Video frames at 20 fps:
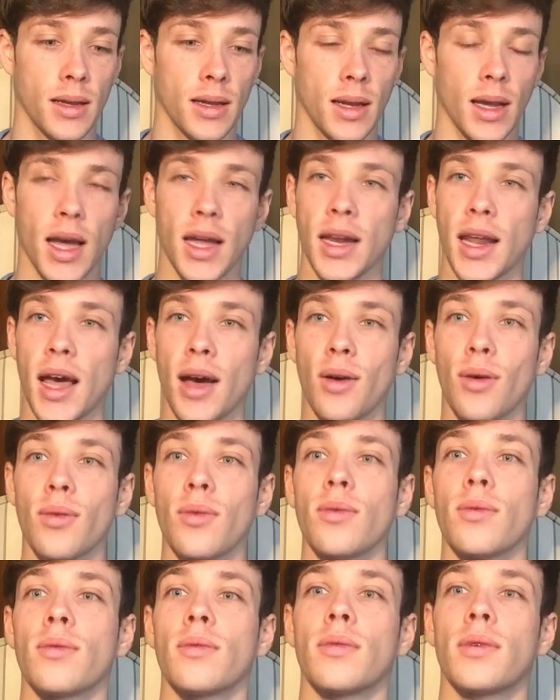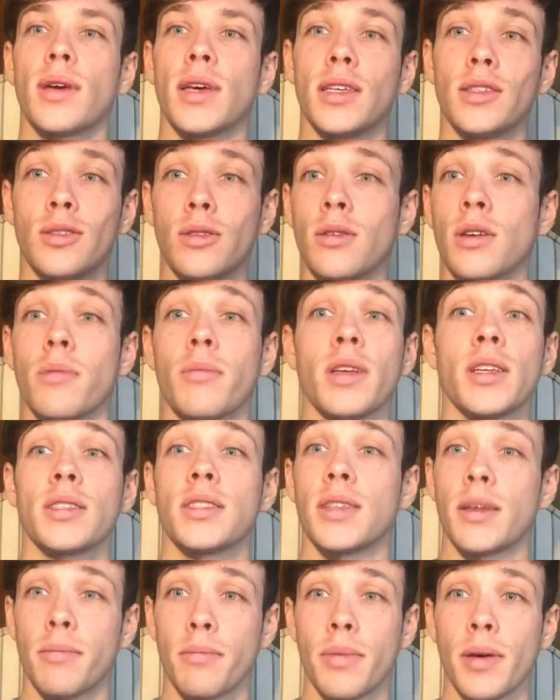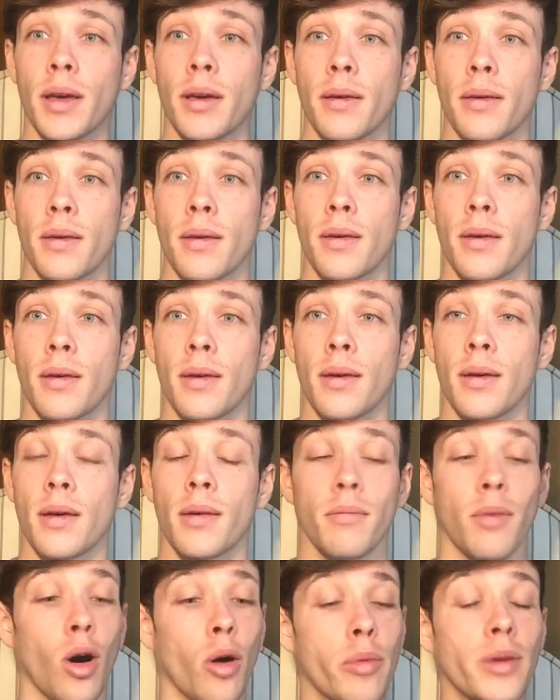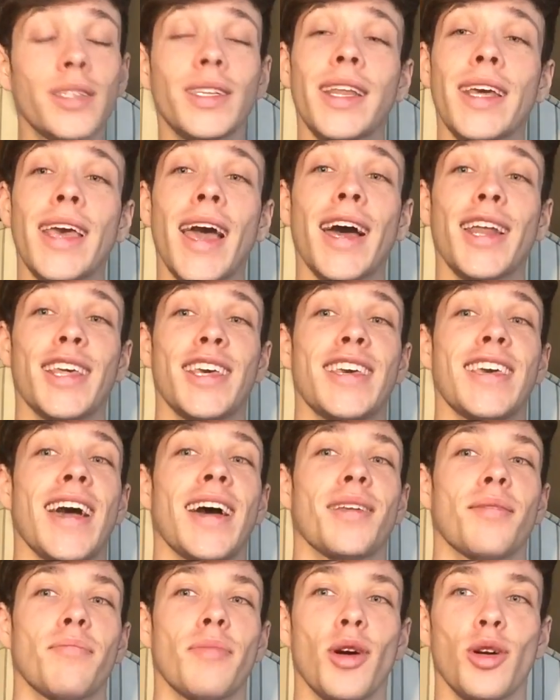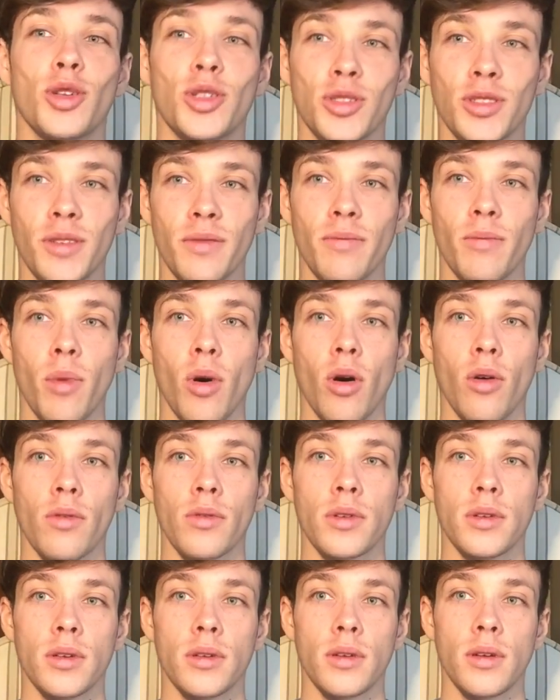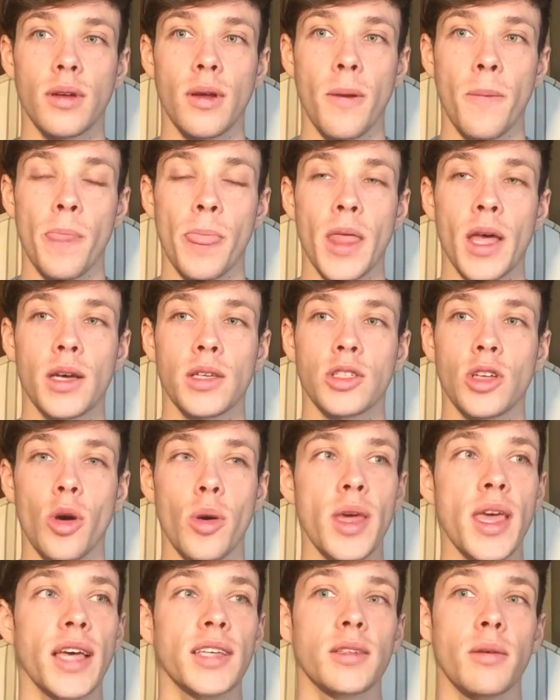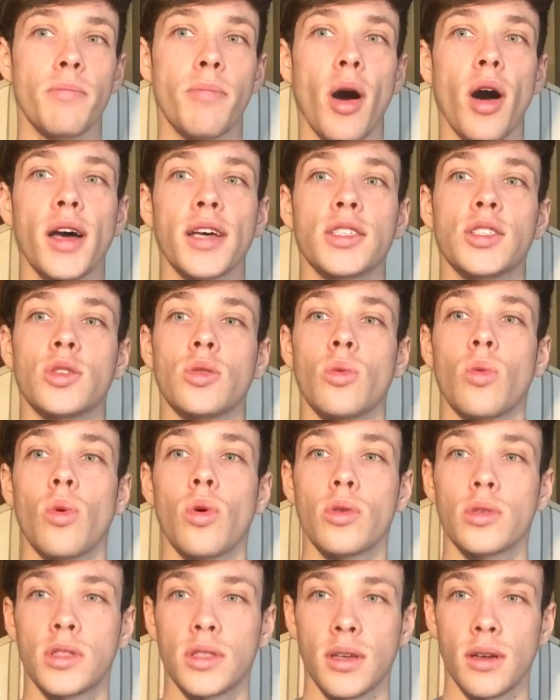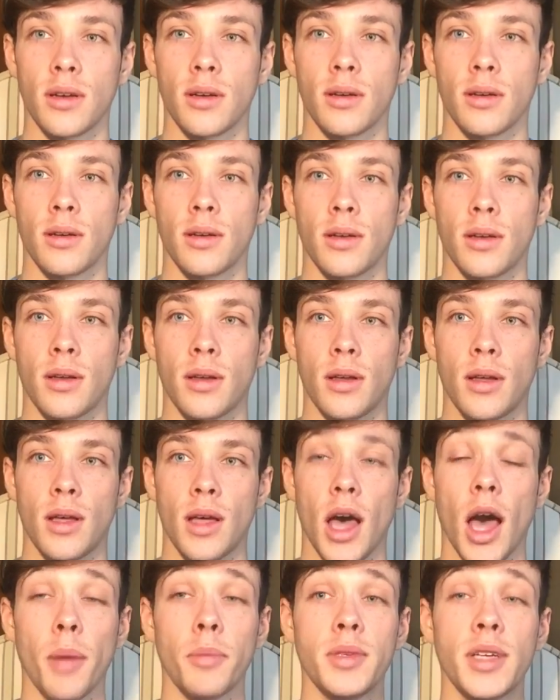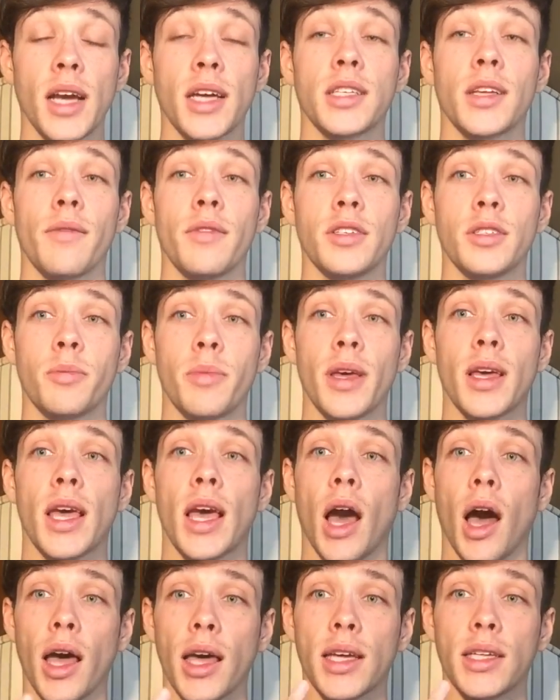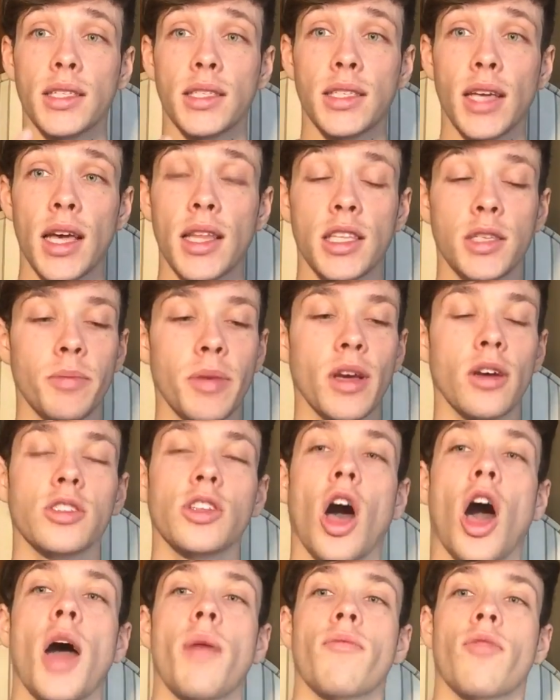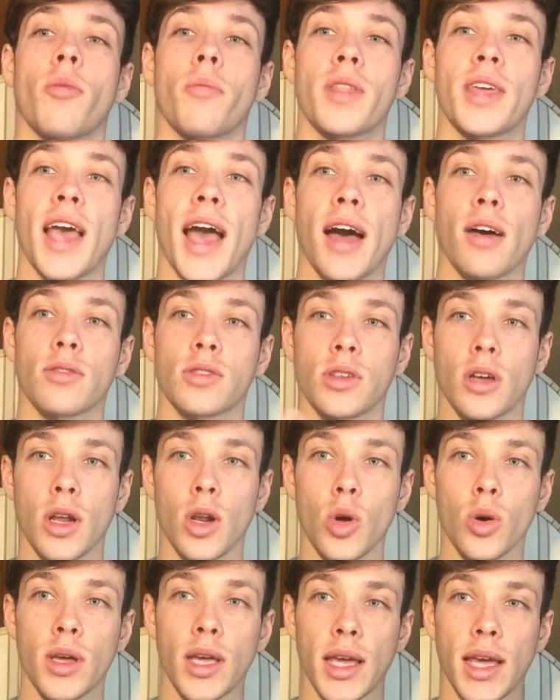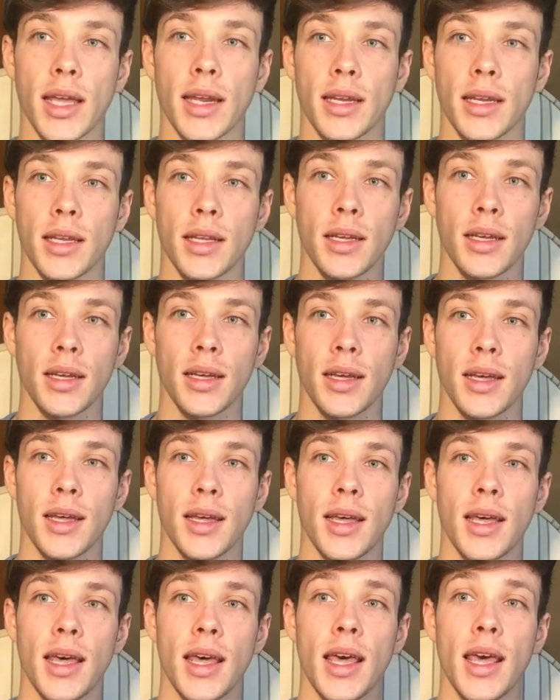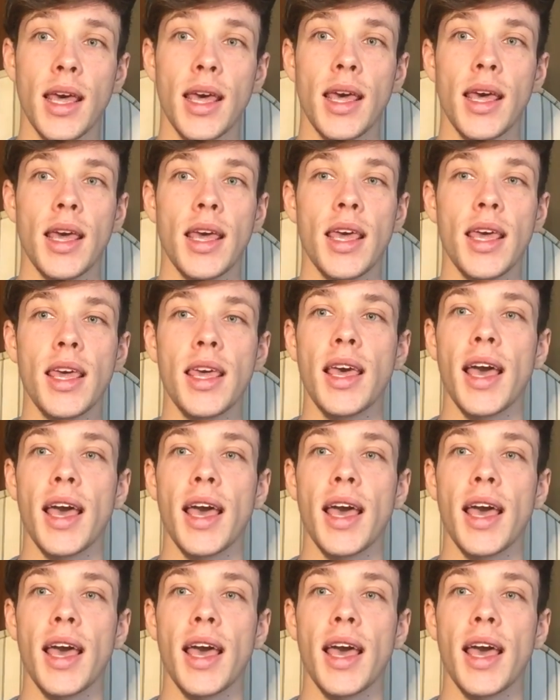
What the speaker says: And now he's doing a bit of simping. But obviously he had emotions involved, so he has a bias towards her. Objectively speaking, I can say this because I'm from the outside looking in. He